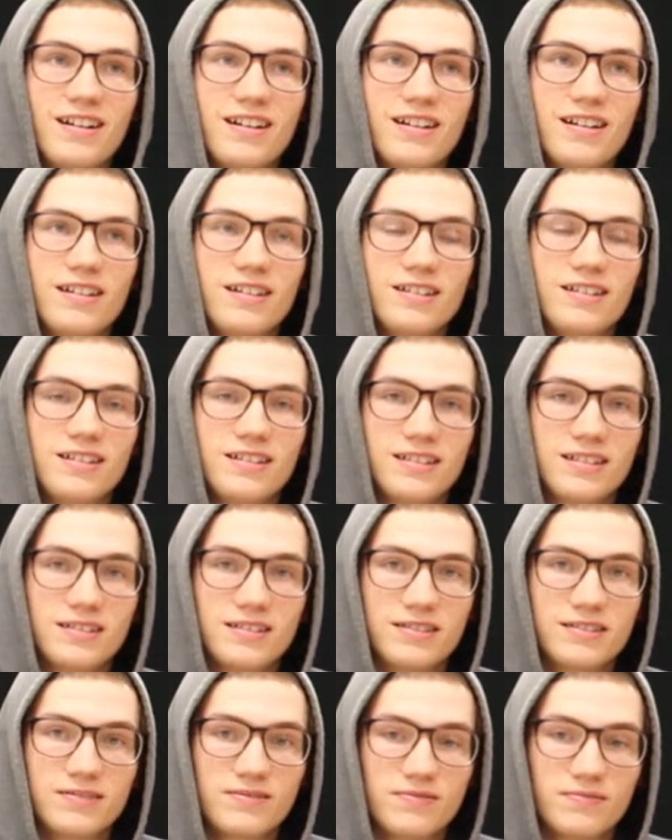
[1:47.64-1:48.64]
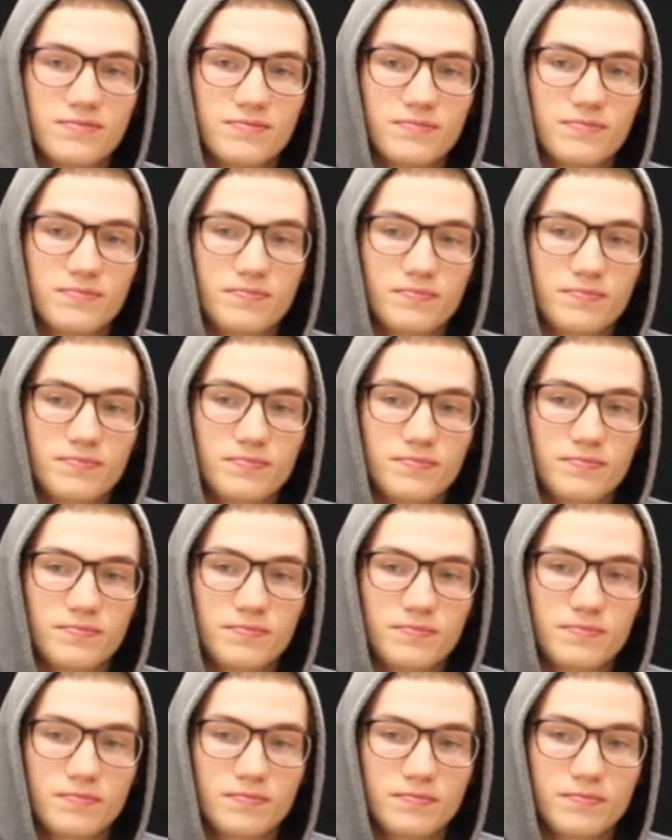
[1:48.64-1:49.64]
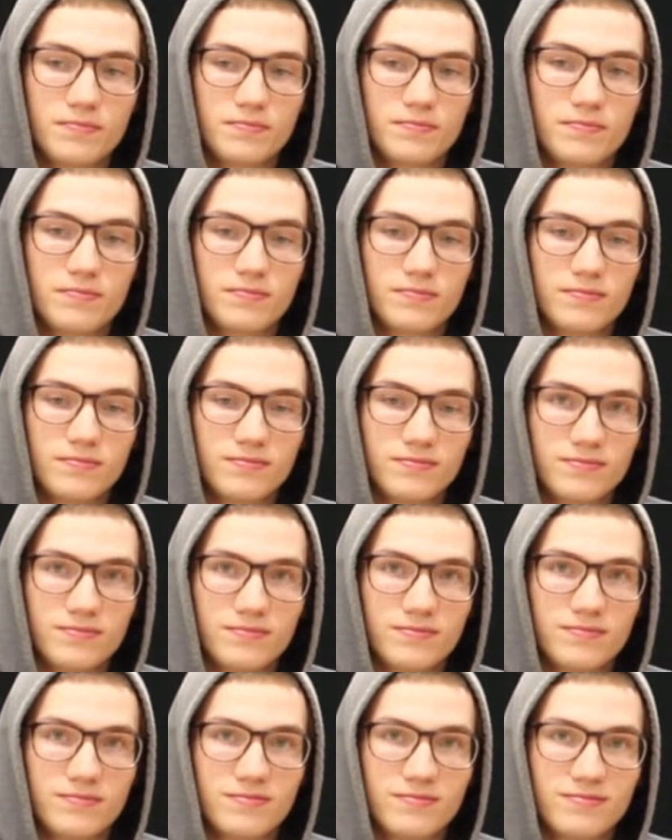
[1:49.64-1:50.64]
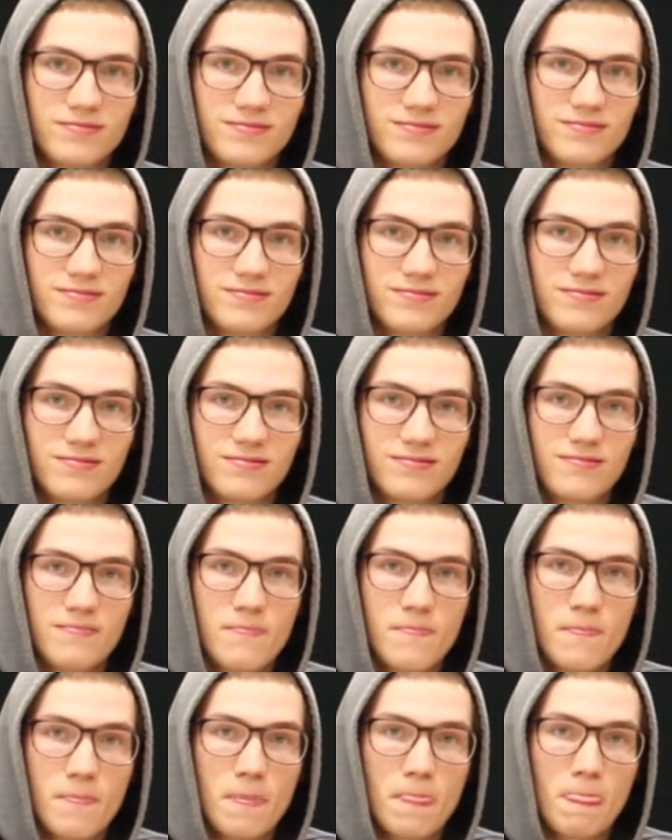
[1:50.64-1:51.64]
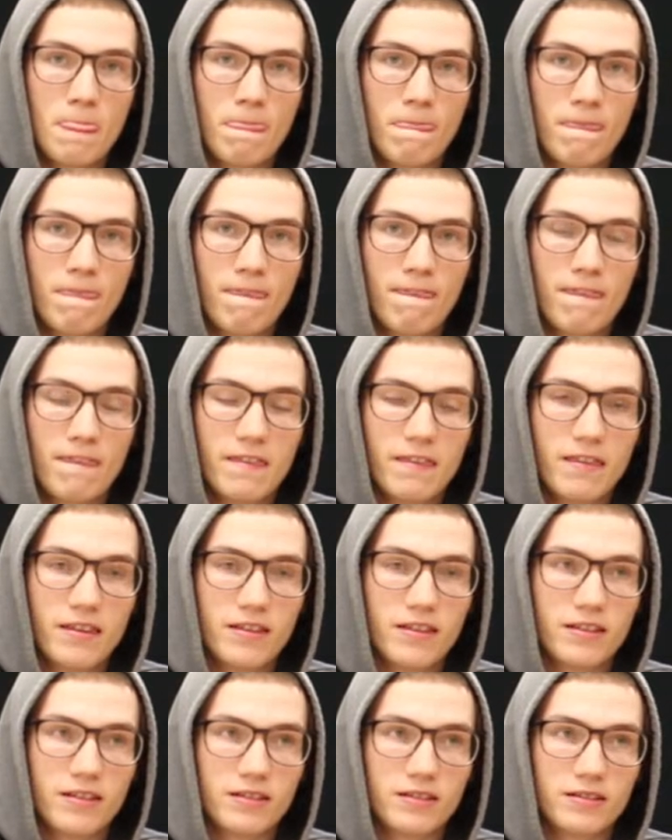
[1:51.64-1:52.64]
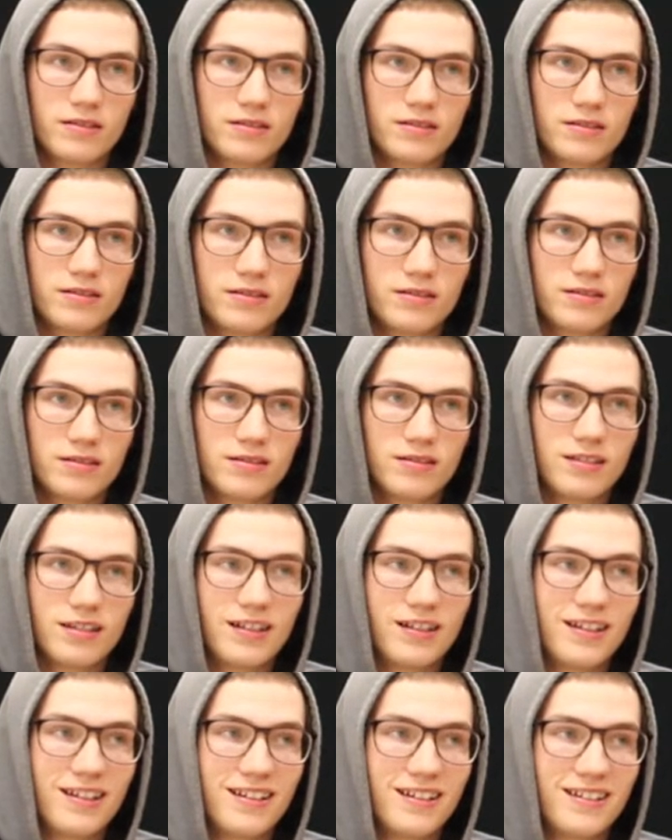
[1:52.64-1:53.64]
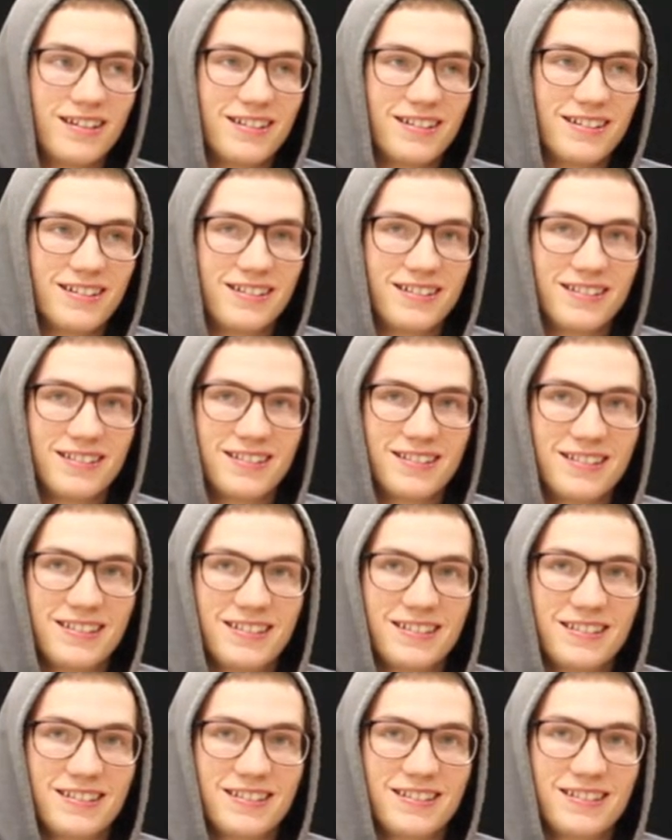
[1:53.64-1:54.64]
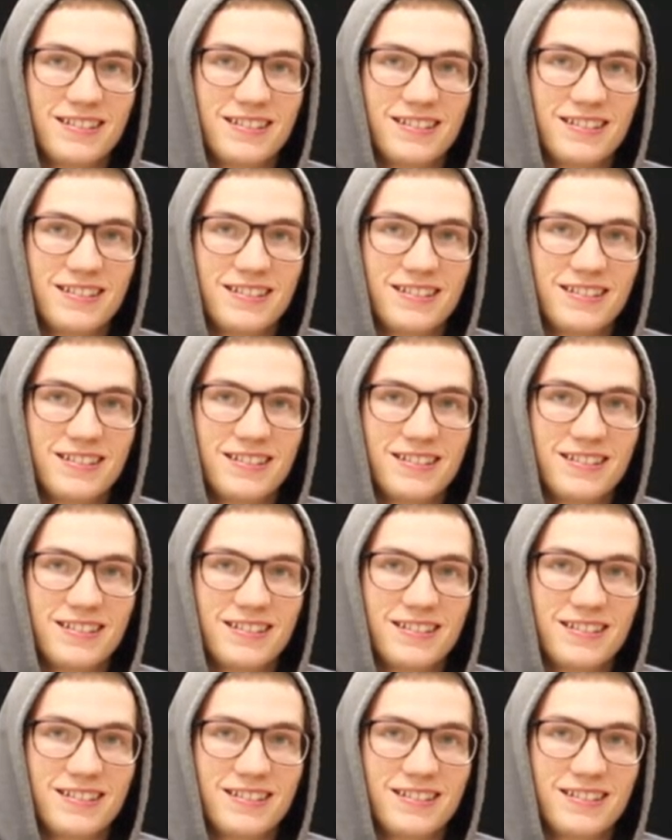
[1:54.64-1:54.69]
(silent)